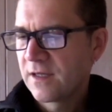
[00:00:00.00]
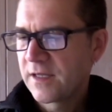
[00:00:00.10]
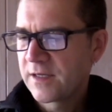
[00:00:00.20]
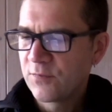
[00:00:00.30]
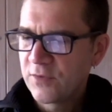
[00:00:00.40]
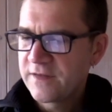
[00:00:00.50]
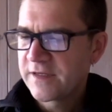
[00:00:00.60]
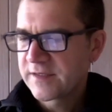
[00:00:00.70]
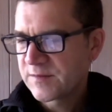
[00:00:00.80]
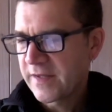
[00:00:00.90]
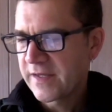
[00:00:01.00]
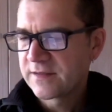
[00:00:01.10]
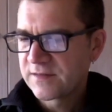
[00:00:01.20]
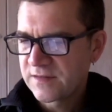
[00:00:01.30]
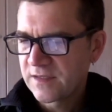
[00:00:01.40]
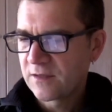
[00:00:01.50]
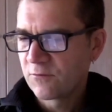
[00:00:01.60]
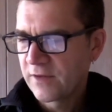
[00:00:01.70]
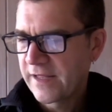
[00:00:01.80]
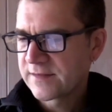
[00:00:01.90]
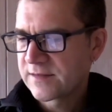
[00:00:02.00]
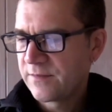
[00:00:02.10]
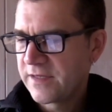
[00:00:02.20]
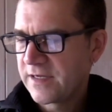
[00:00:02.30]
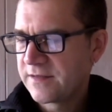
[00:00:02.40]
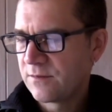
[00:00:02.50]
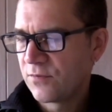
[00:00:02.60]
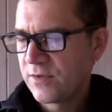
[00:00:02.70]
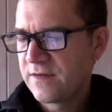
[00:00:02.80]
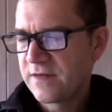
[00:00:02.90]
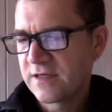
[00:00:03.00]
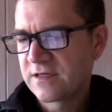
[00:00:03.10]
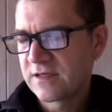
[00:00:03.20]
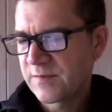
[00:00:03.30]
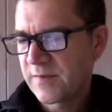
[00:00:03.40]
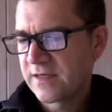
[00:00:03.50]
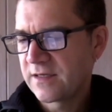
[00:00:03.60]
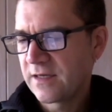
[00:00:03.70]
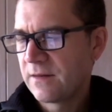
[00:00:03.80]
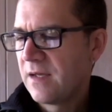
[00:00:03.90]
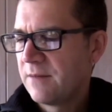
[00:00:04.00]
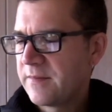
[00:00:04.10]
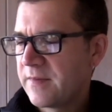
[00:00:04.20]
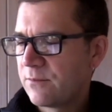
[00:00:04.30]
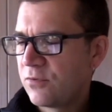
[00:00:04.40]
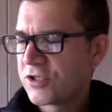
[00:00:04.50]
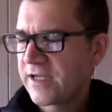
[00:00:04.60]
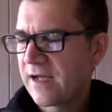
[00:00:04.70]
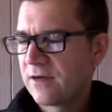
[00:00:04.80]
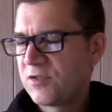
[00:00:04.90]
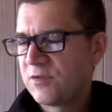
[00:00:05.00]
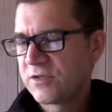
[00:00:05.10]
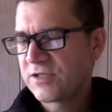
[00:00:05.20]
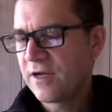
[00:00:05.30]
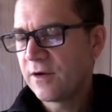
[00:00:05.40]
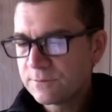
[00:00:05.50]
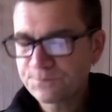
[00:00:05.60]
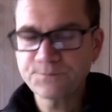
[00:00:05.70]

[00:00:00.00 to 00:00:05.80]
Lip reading: Like breathe and expand, sing, relax a bit, and then breathe in and expand again. Maybe I'm pushing out too much air.